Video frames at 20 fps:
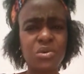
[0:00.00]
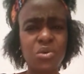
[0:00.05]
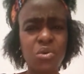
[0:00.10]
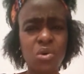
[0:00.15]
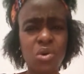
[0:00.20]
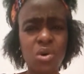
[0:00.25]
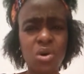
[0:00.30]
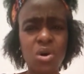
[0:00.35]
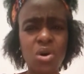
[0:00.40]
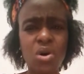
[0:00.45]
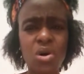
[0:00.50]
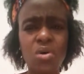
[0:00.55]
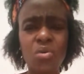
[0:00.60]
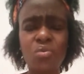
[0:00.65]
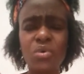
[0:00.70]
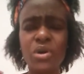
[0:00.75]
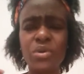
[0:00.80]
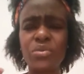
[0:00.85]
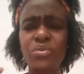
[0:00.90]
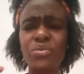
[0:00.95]
God
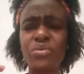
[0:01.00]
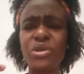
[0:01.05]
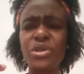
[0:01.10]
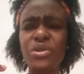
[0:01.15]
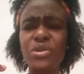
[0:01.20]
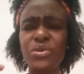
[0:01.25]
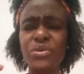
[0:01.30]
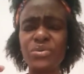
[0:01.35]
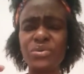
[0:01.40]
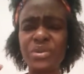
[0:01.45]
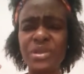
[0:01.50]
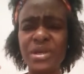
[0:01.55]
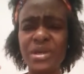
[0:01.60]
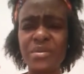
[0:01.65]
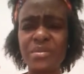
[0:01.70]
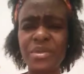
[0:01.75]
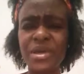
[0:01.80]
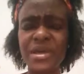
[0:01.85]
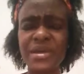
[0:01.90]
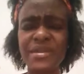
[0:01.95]
will renew
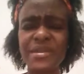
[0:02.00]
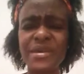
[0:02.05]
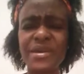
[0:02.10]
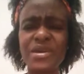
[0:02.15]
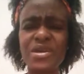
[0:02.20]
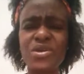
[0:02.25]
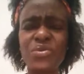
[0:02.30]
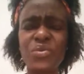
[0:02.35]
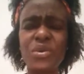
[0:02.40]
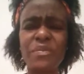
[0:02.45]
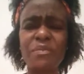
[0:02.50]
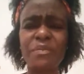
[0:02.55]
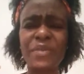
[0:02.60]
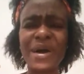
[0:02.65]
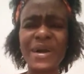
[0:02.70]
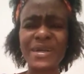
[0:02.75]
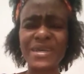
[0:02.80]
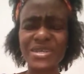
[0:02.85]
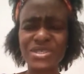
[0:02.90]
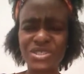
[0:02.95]
them and then he will
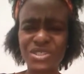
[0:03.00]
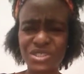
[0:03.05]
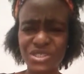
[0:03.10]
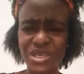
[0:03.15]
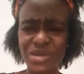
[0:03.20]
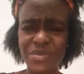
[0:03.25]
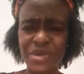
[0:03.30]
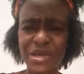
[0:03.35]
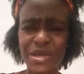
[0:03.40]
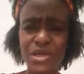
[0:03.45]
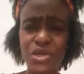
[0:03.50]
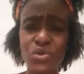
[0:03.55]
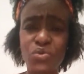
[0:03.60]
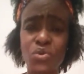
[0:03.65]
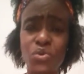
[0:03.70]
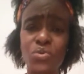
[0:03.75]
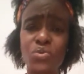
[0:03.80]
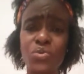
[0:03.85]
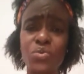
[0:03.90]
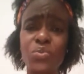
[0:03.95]
package them and he
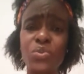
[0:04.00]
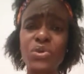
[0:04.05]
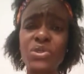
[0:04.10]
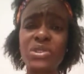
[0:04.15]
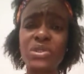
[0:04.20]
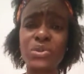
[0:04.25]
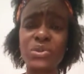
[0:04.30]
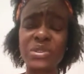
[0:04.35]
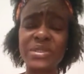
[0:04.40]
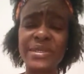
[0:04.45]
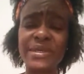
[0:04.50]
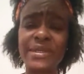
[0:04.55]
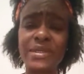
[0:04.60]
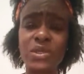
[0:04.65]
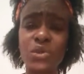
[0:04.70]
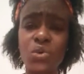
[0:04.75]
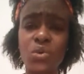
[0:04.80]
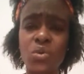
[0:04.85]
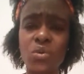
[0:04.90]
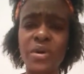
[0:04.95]
will put on them the
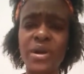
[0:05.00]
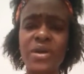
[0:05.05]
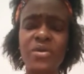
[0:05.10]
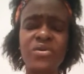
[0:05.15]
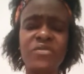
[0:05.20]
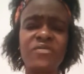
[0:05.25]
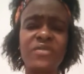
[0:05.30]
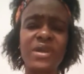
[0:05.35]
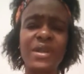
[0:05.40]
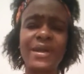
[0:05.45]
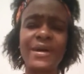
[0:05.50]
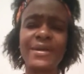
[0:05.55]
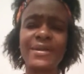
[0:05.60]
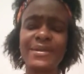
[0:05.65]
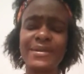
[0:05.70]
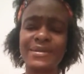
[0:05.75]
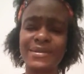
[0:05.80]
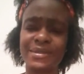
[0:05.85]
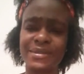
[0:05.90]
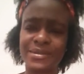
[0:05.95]
oil of
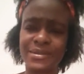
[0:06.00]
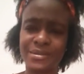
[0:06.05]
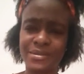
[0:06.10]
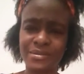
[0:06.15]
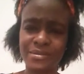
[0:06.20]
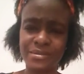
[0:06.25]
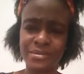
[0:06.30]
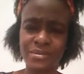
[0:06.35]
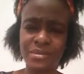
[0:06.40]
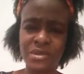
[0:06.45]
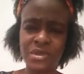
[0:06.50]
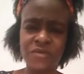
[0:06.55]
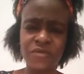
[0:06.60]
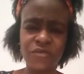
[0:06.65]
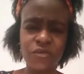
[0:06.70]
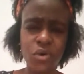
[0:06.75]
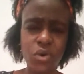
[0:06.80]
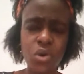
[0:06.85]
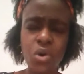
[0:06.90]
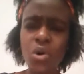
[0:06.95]
gladness
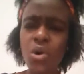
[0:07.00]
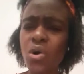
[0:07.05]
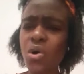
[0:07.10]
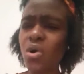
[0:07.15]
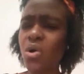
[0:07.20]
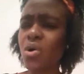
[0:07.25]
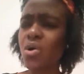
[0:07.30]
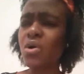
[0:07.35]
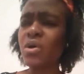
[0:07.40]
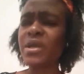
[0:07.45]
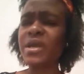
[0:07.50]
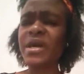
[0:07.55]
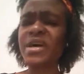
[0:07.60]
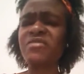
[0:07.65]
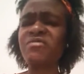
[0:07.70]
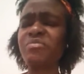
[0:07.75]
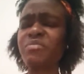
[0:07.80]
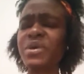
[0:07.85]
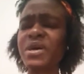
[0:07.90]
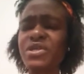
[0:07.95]
for all they
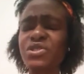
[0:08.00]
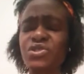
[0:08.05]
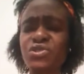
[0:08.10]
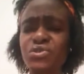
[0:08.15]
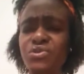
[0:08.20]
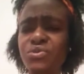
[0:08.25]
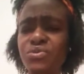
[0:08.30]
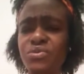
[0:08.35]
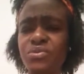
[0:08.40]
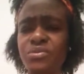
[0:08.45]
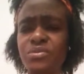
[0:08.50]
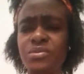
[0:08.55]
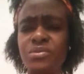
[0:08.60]
have passed through.